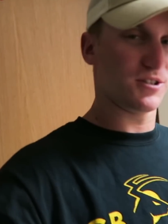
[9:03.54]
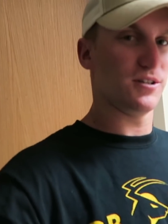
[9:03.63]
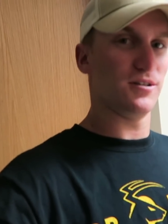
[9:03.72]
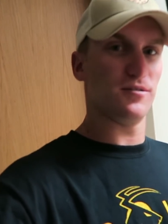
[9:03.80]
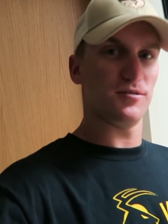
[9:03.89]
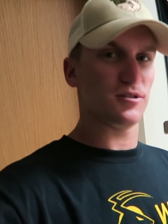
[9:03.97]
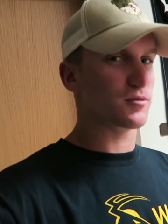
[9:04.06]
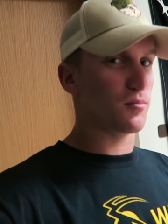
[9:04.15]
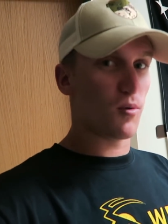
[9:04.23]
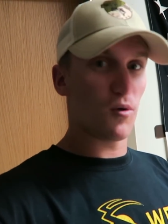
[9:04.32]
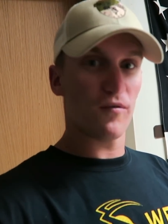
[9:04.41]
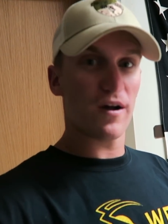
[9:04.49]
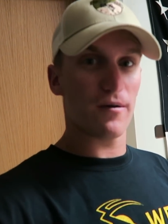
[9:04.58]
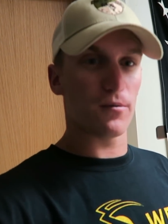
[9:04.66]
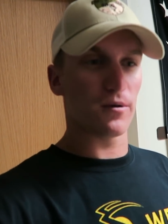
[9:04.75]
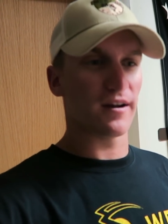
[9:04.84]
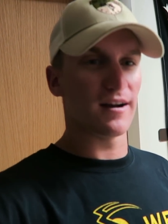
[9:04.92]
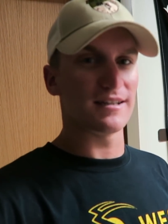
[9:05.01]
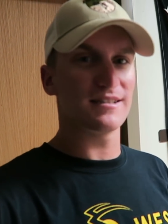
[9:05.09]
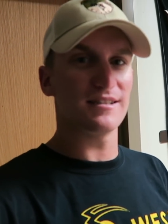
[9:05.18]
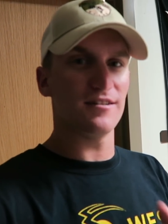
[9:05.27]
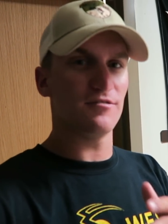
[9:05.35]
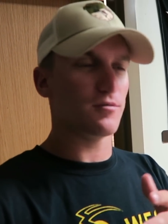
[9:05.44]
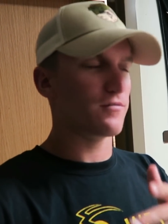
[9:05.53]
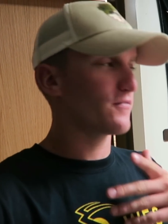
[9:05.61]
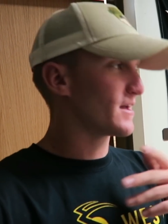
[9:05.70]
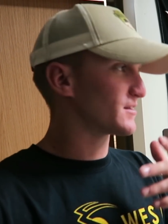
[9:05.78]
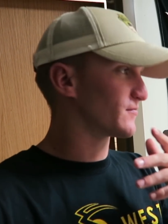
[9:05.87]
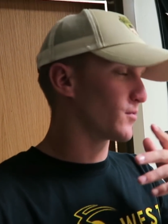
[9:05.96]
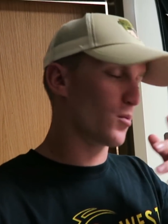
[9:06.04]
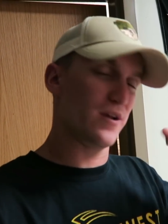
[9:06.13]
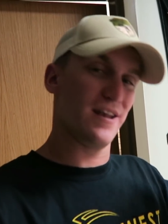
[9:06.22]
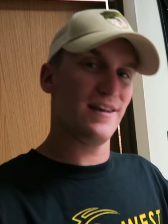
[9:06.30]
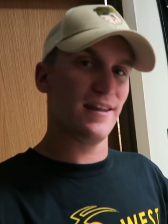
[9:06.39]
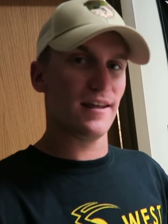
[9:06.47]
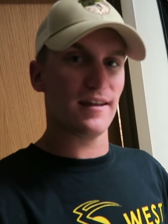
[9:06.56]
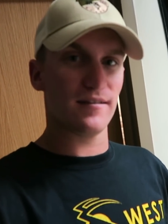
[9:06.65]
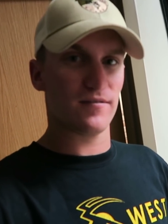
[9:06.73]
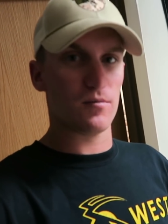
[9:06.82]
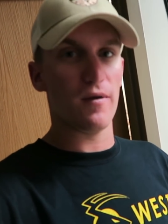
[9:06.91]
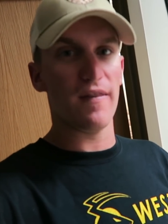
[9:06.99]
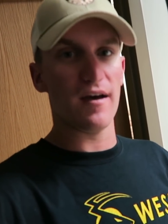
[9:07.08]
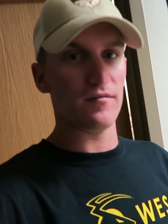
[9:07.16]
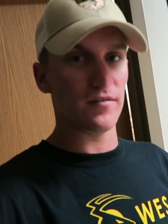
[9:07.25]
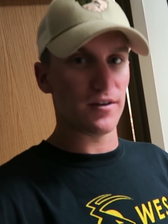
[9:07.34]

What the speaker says: show just more of how organized stuff. We're fast forward a day from when that